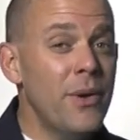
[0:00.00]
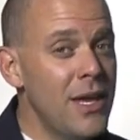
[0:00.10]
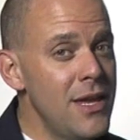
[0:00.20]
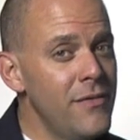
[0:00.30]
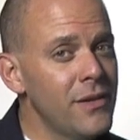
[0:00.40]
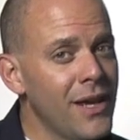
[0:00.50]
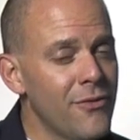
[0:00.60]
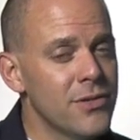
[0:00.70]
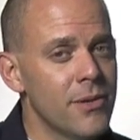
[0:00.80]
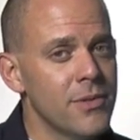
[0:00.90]
and we even
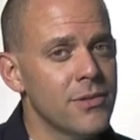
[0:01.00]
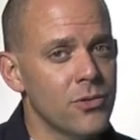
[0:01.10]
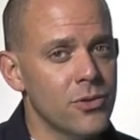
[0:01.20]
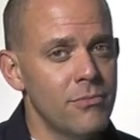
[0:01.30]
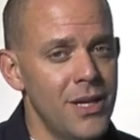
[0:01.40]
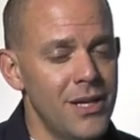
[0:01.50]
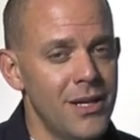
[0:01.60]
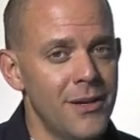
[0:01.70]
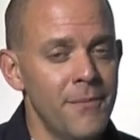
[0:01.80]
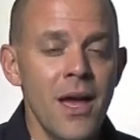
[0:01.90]
leverage them in social
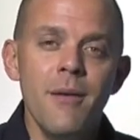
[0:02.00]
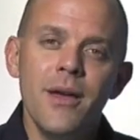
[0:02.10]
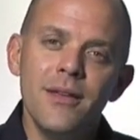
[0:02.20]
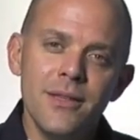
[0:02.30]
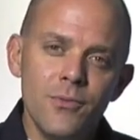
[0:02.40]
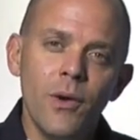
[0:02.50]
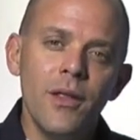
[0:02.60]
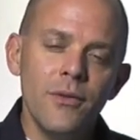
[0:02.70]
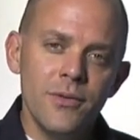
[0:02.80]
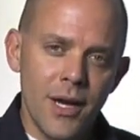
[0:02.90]
media, because it's one
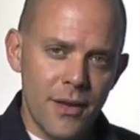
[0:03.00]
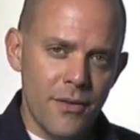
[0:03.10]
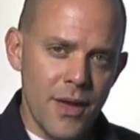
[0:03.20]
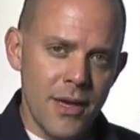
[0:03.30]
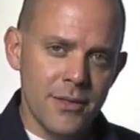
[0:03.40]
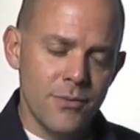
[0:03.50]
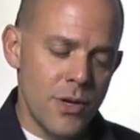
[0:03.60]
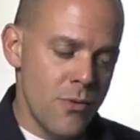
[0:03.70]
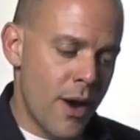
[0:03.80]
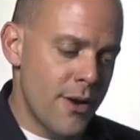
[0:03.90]
of those kind of things
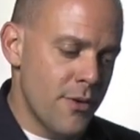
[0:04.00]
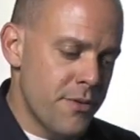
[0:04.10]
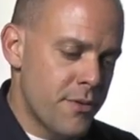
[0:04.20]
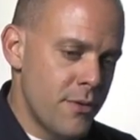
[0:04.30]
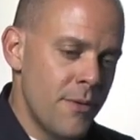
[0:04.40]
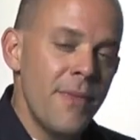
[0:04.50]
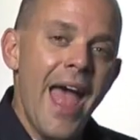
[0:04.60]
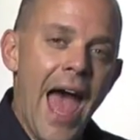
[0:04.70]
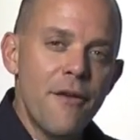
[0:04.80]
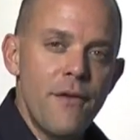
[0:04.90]
where you want to go through,
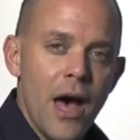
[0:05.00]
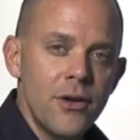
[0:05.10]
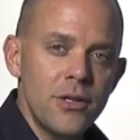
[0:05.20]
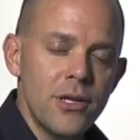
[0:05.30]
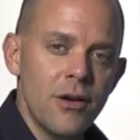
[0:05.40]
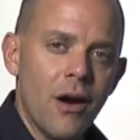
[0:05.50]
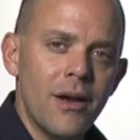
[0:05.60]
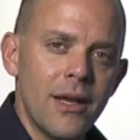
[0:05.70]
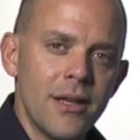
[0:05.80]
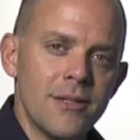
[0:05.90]
add value to your
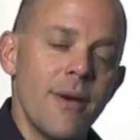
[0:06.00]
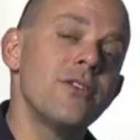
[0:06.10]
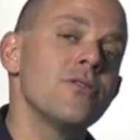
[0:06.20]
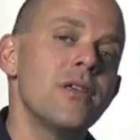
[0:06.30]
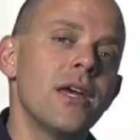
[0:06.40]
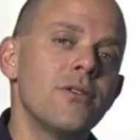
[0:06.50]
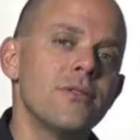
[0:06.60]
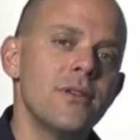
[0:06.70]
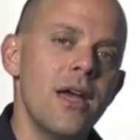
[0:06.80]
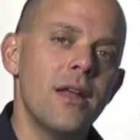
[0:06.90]
audience, make sure they
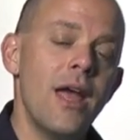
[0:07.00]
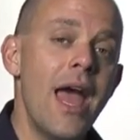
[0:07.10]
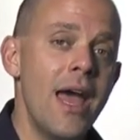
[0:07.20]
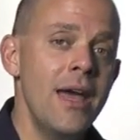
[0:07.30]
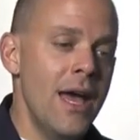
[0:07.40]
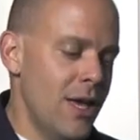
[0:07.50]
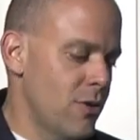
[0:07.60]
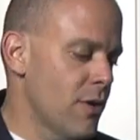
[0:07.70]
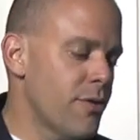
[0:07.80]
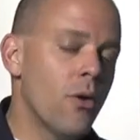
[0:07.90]
understand A,
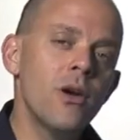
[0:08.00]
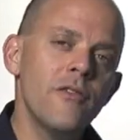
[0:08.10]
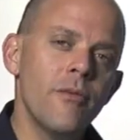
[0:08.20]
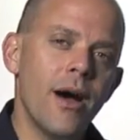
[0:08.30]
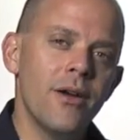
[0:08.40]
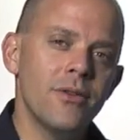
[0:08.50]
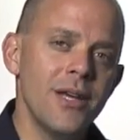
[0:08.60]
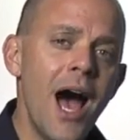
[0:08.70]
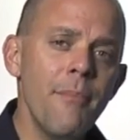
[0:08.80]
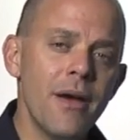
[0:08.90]
you're authoritative about your
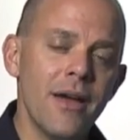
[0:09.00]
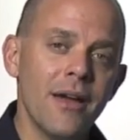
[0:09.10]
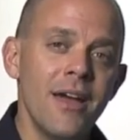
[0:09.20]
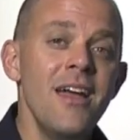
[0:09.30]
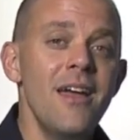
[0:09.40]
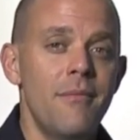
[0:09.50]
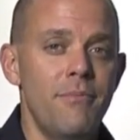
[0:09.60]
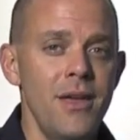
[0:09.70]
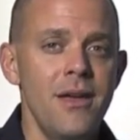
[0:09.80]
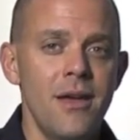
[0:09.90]
topic,
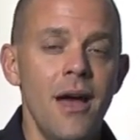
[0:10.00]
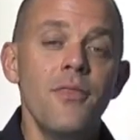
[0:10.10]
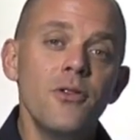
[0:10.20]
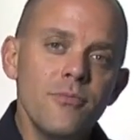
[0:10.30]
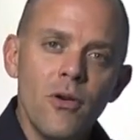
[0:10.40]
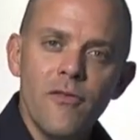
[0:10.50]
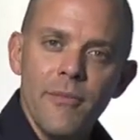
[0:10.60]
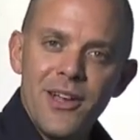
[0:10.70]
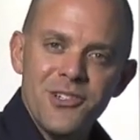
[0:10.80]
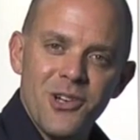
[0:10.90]
and B, there's more
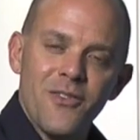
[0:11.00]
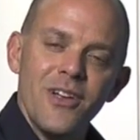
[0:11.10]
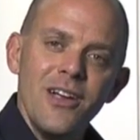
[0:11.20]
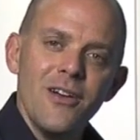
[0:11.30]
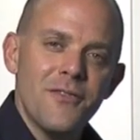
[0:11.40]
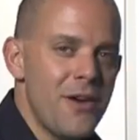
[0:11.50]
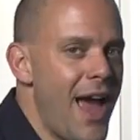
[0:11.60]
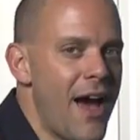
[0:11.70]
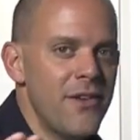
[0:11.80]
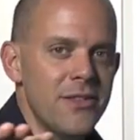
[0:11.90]
information over here if you're
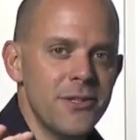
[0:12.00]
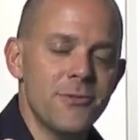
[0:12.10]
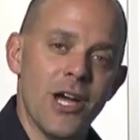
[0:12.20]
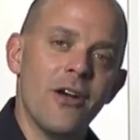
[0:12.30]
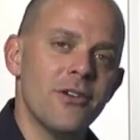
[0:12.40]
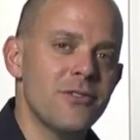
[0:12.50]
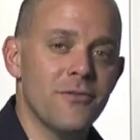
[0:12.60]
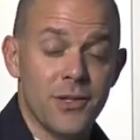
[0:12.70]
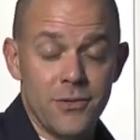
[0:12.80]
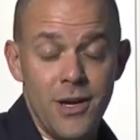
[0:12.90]
having this challenge or
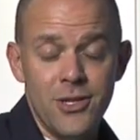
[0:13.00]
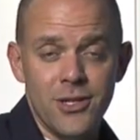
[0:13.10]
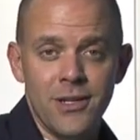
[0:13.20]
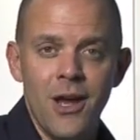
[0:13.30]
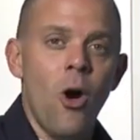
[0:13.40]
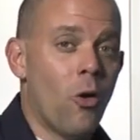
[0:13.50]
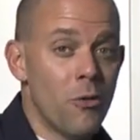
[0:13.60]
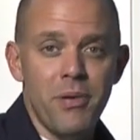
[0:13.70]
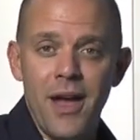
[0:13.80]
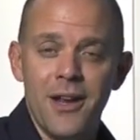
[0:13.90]
frustration
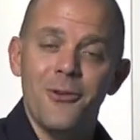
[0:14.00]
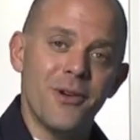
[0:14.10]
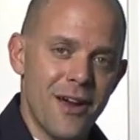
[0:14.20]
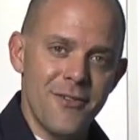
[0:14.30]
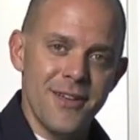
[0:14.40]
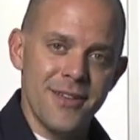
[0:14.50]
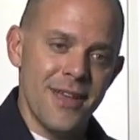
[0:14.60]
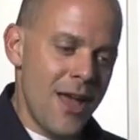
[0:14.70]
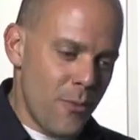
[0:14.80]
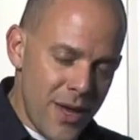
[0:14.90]
or pain or whatever it is,
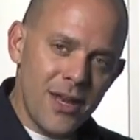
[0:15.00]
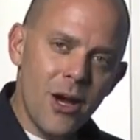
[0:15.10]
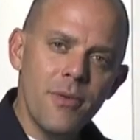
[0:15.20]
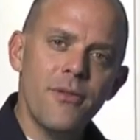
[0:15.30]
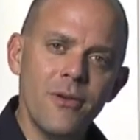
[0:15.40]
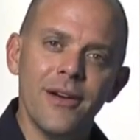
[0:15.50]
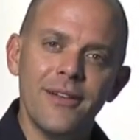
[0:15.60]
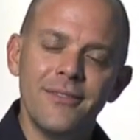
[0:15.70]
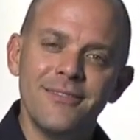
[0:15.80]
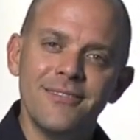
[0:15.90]
we can help you through
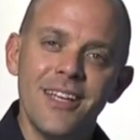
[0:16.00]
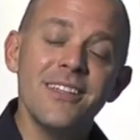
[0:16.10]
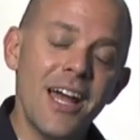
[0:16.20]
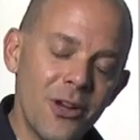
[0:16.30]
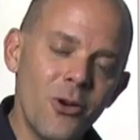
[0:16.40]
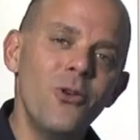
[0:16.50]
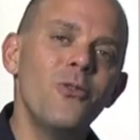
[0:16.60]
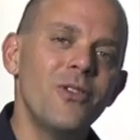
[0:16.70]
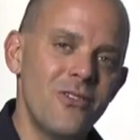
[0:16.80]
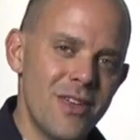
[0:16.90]
it. It's kind of
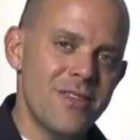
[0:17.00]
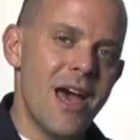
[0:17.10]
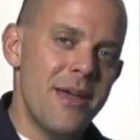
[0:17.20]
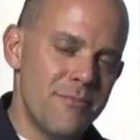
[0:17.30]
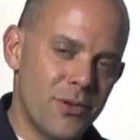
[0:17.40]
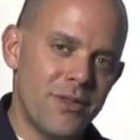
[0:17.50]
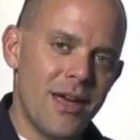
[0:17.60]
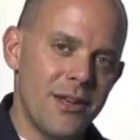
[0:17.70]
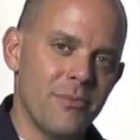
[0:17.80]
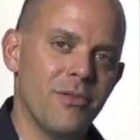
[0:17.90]
cool when you get that and put
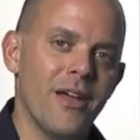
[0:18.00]
that into